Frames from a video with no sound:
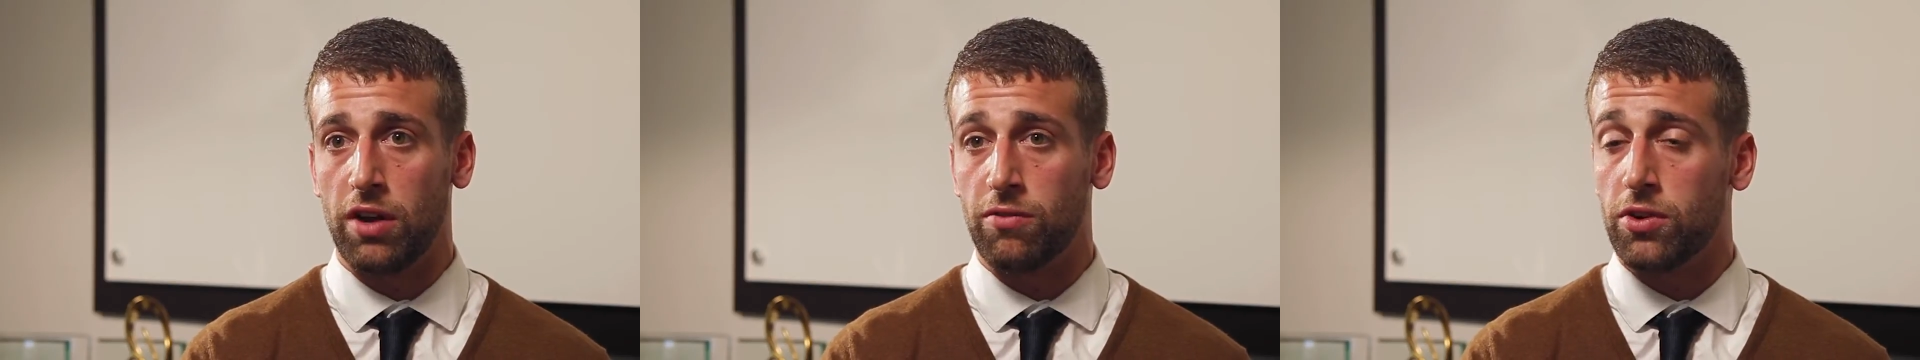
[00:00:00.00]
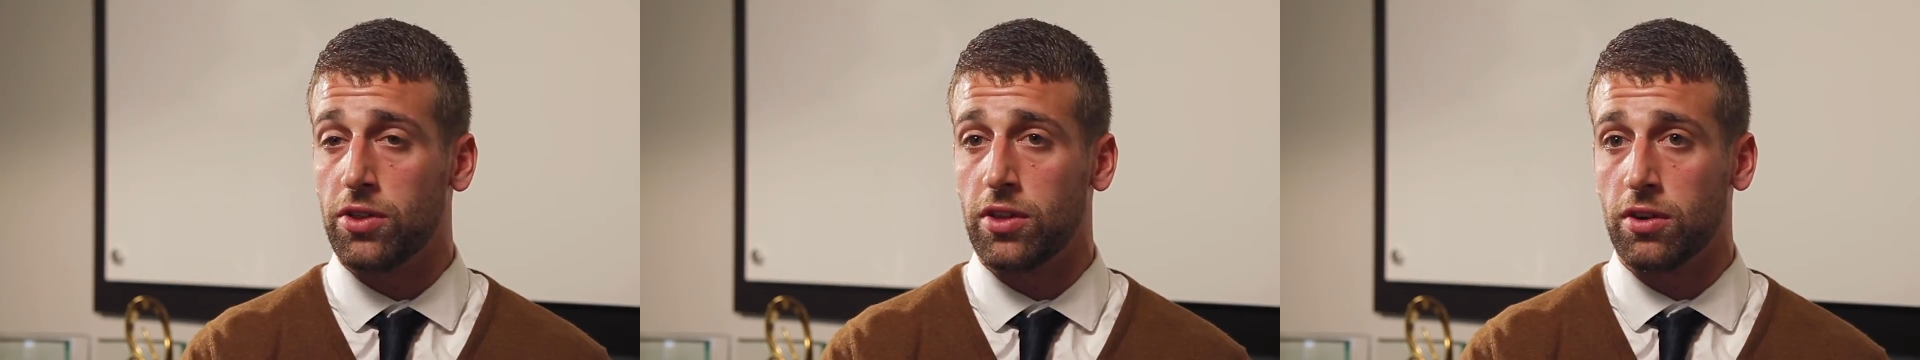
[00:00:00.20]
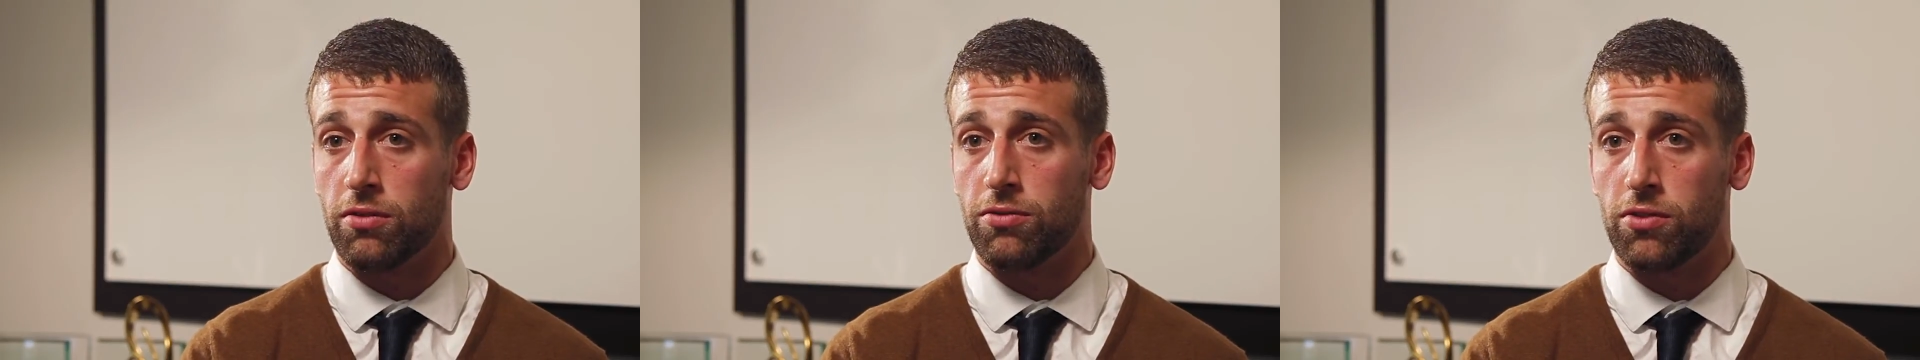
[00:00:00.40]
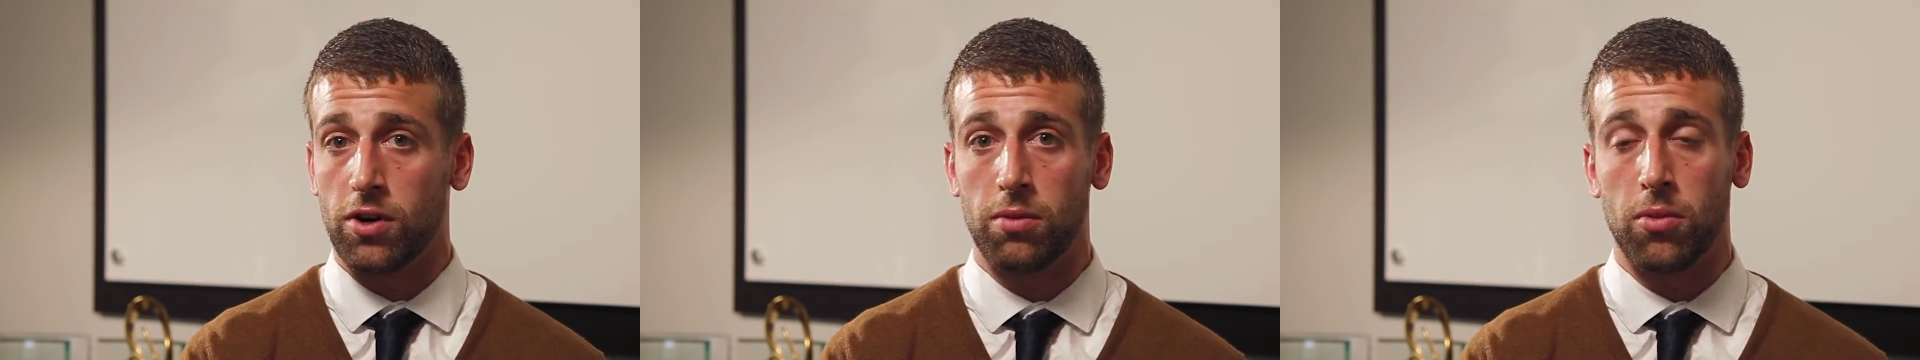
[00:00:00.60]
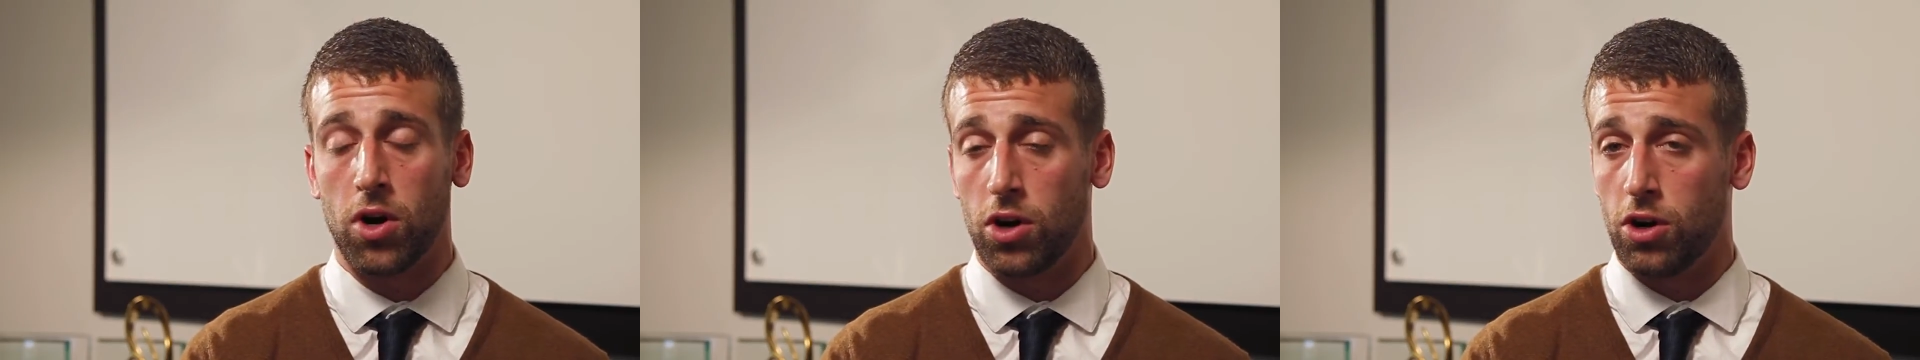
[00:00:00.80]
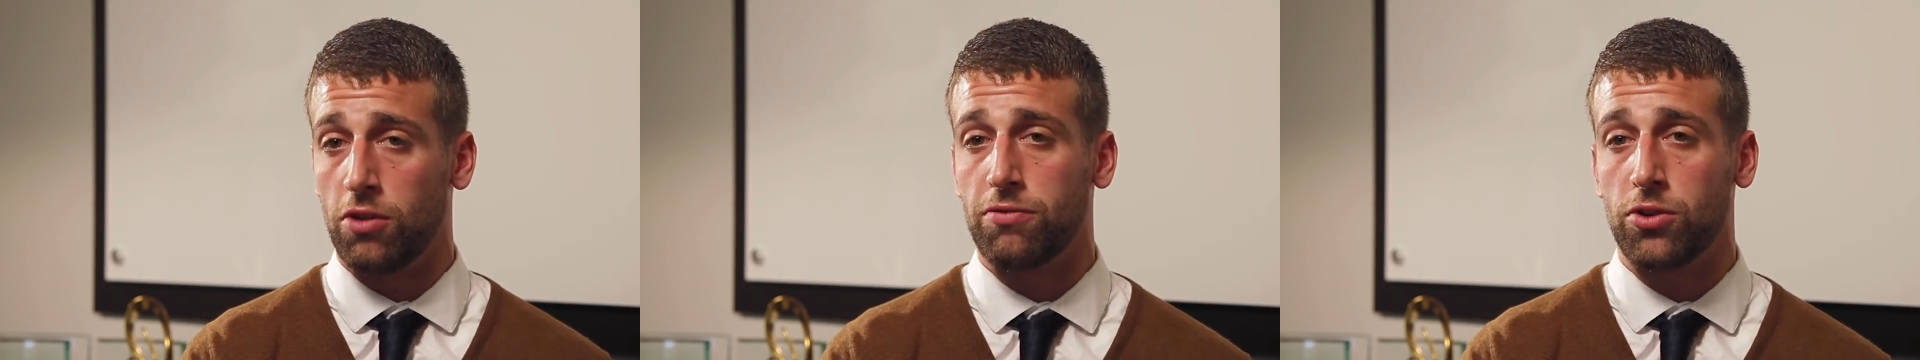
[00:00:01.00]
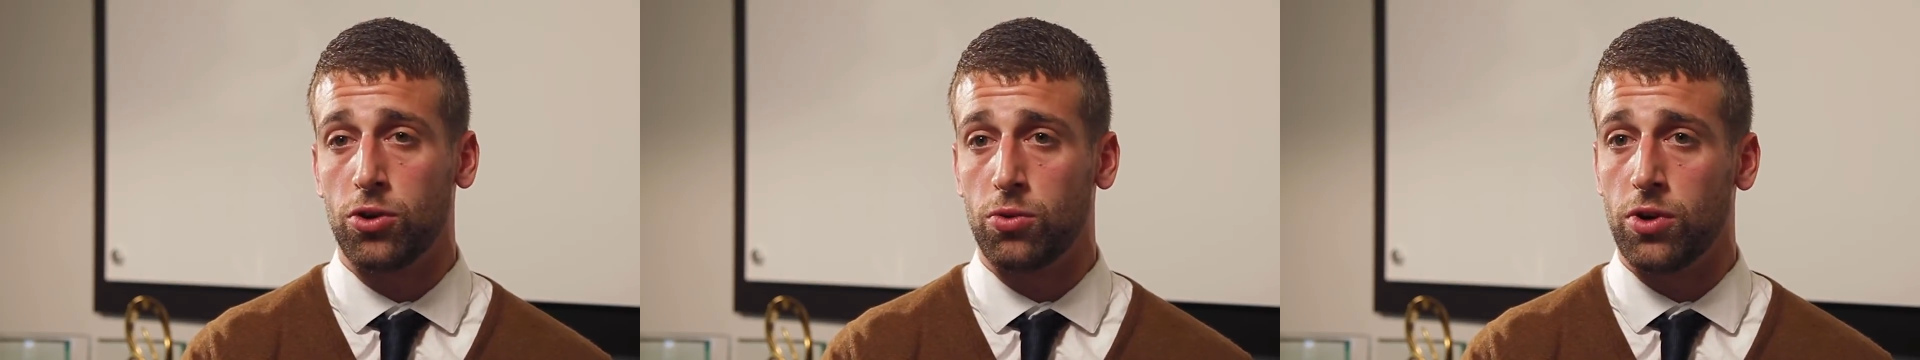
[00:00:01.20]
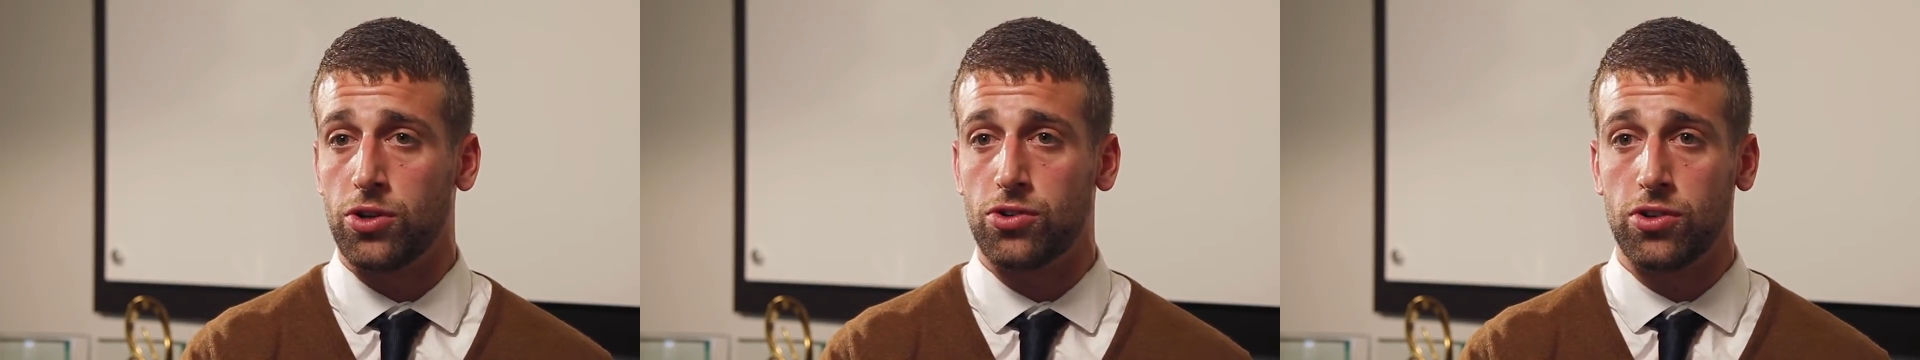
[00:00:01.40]
everything from
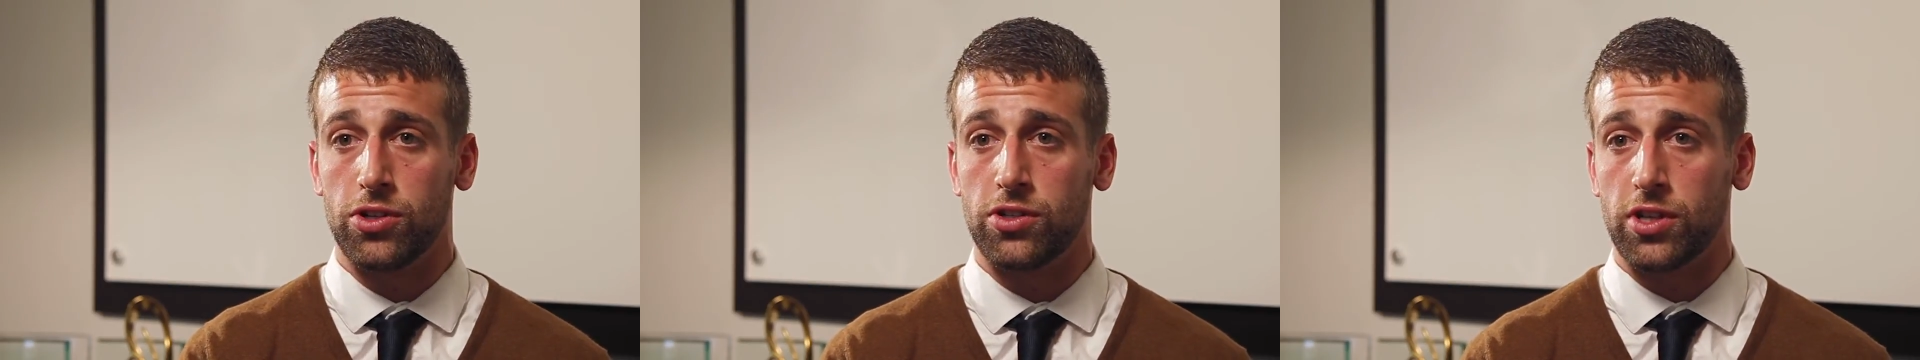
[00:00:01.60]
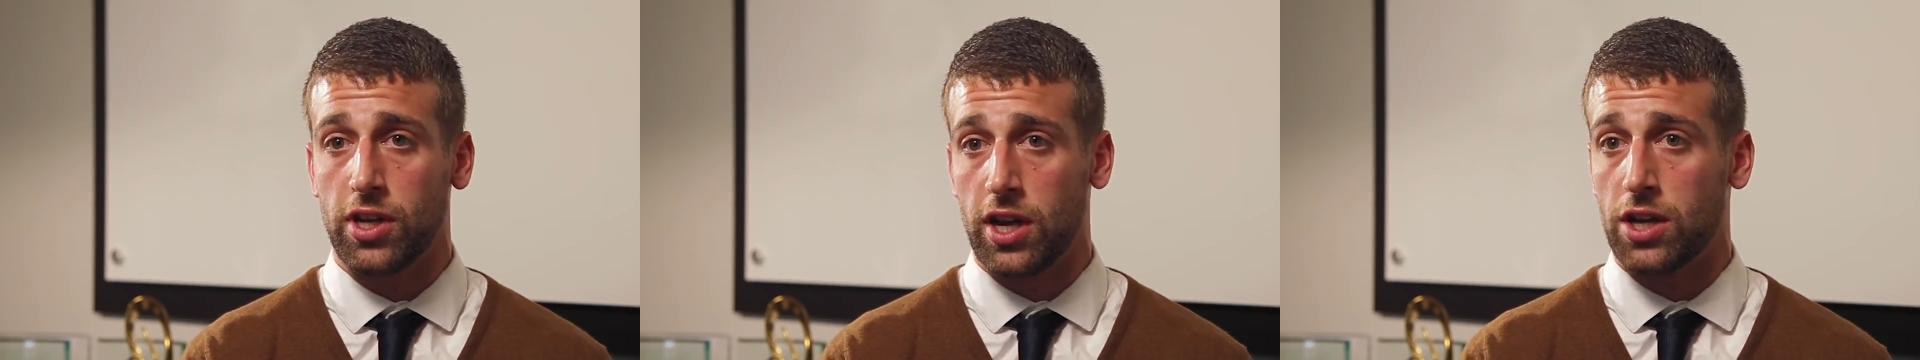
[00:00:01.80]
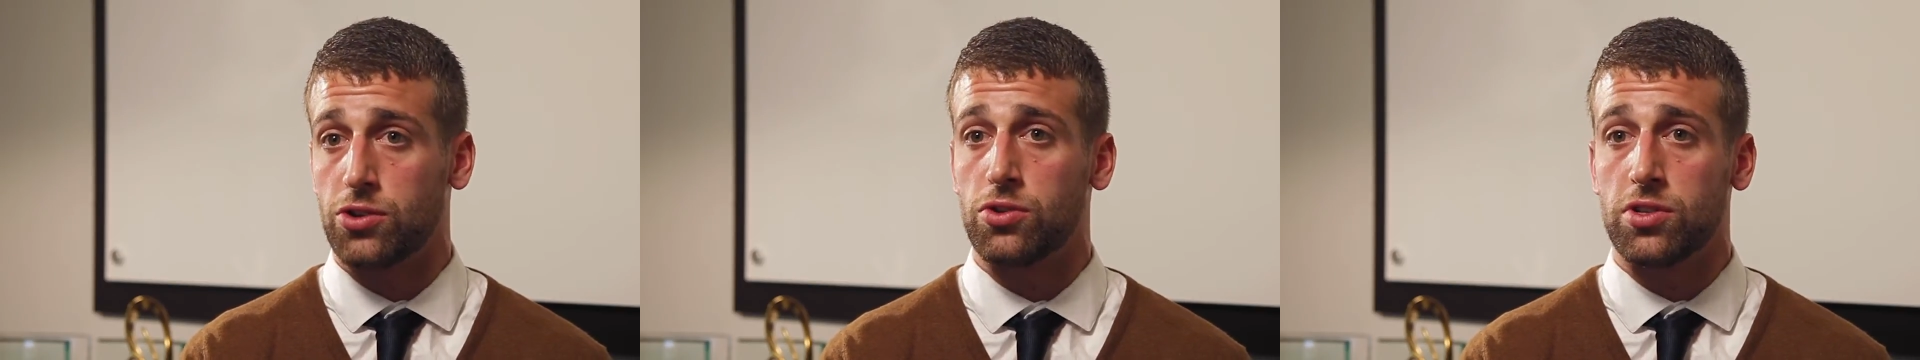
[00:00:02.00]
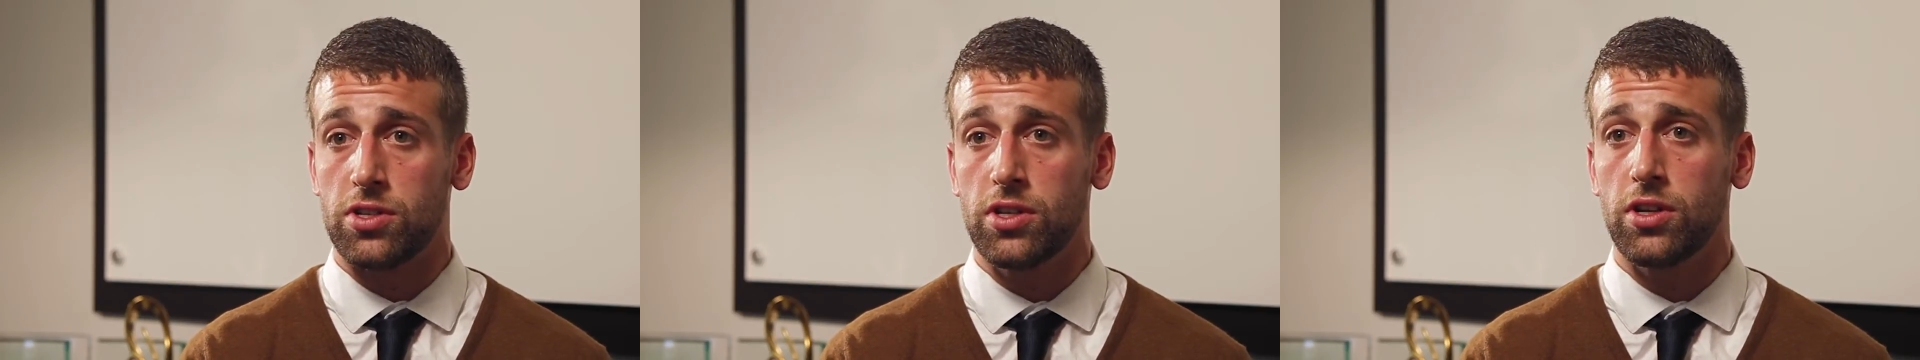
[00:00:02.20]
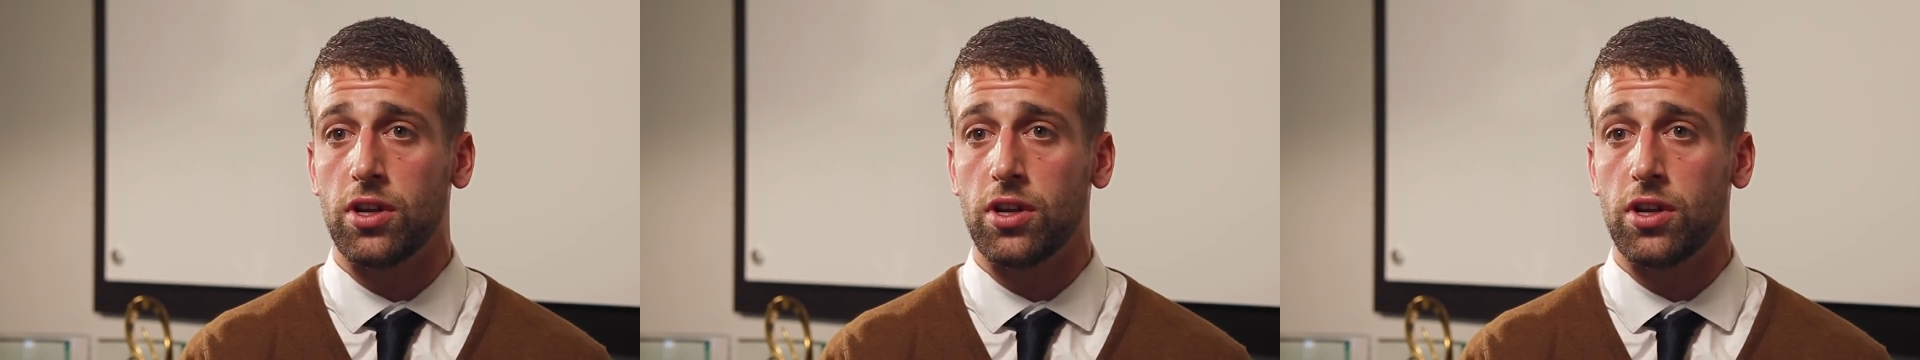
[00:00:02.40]
RFQ entry to cash receipt